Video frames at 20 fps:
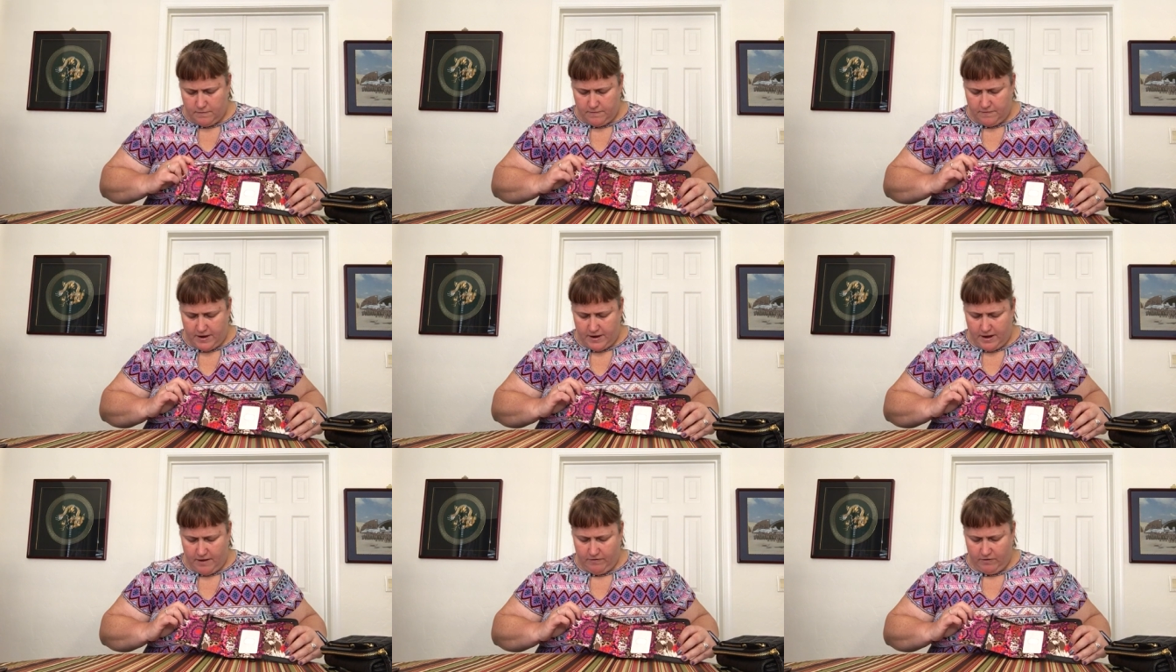
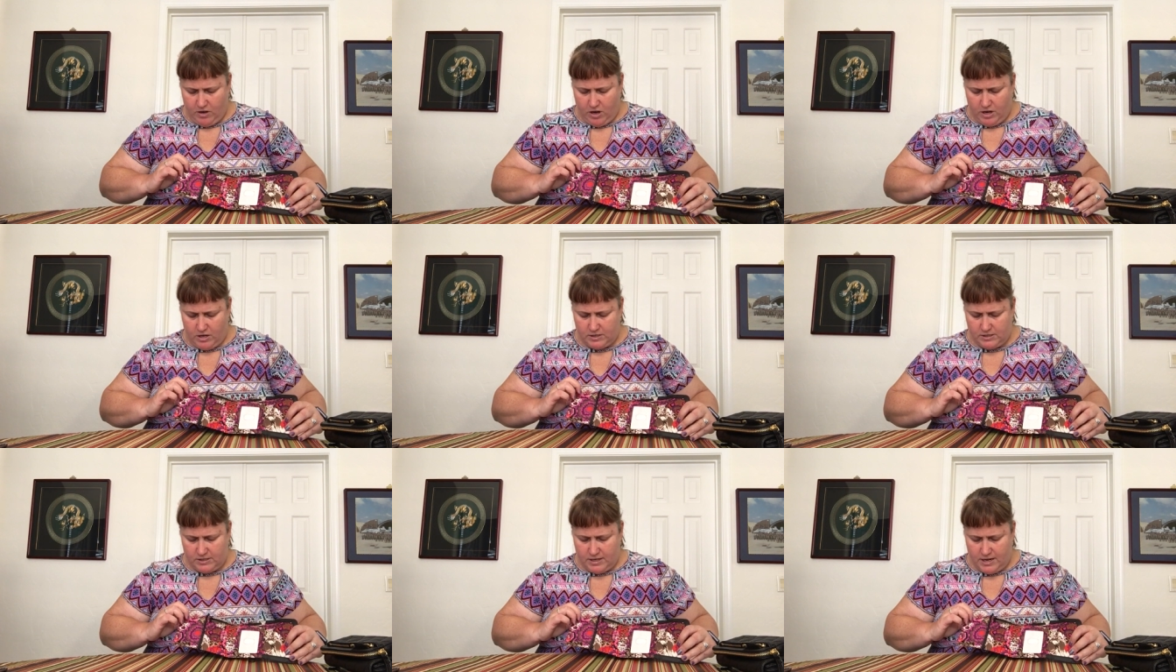five
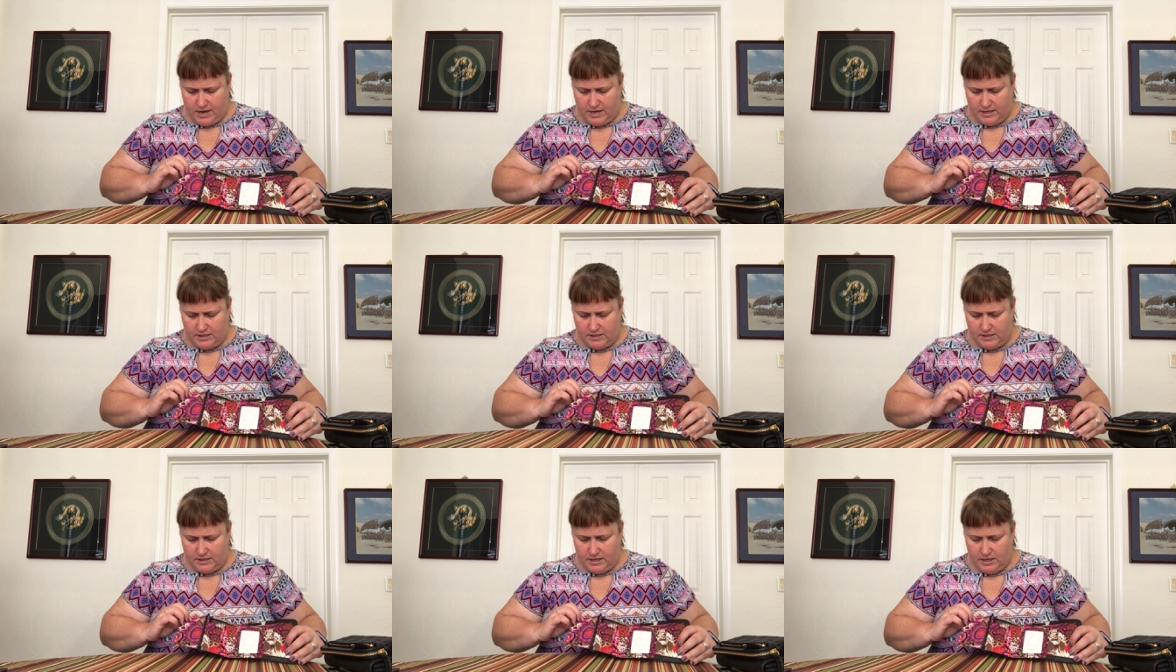card
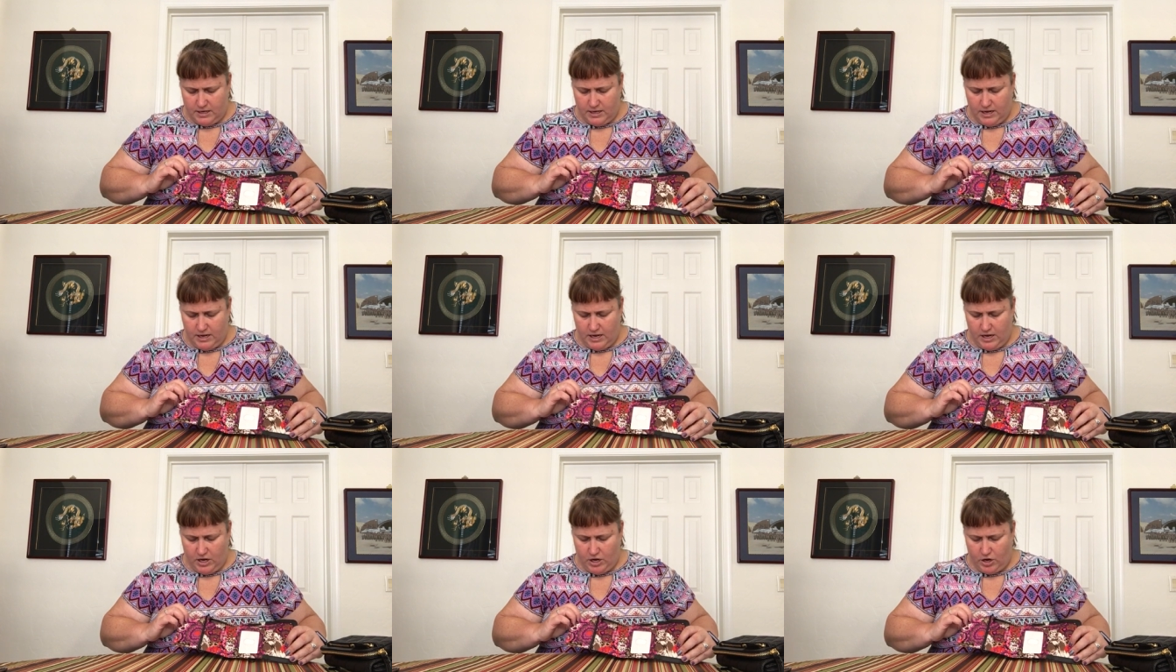slots
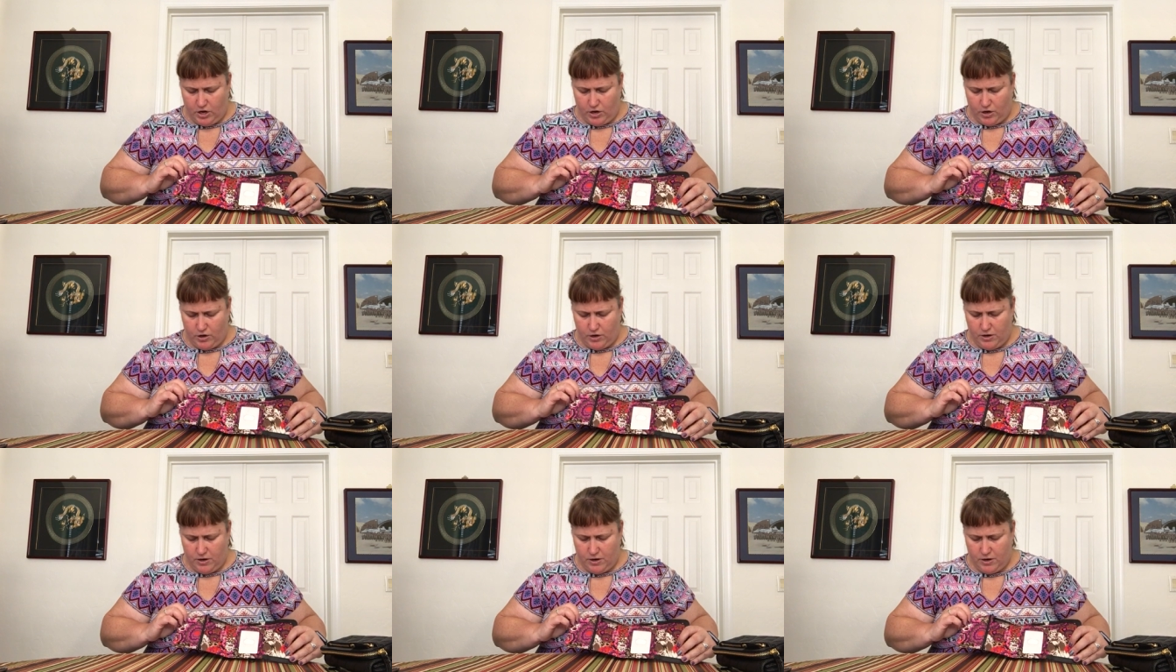
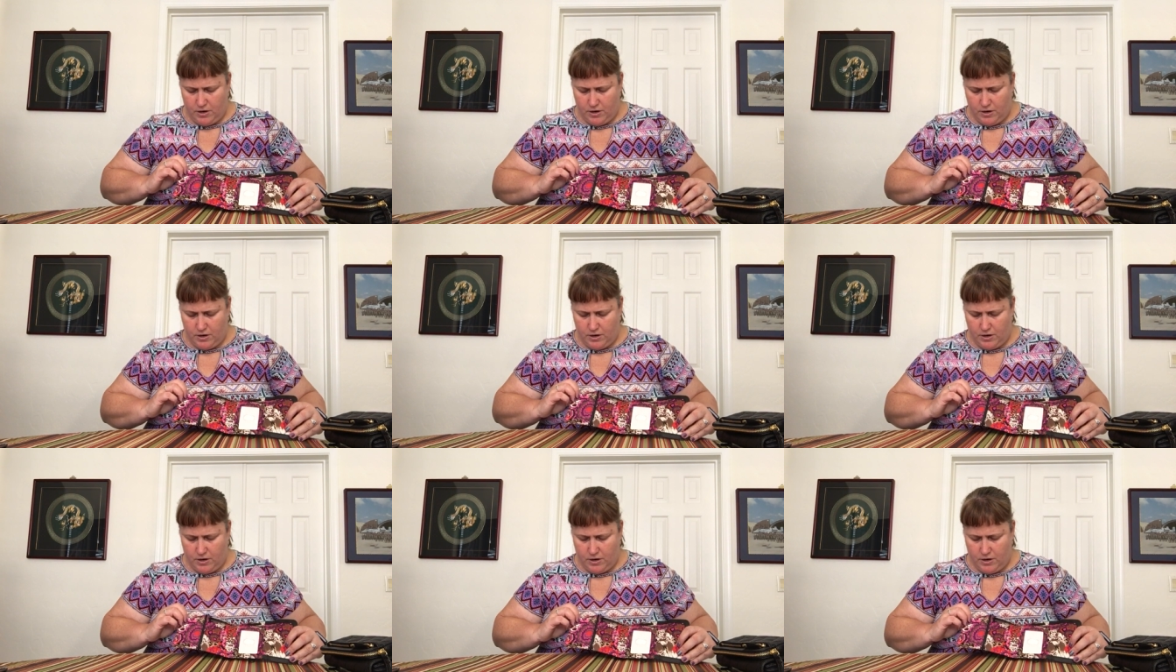here.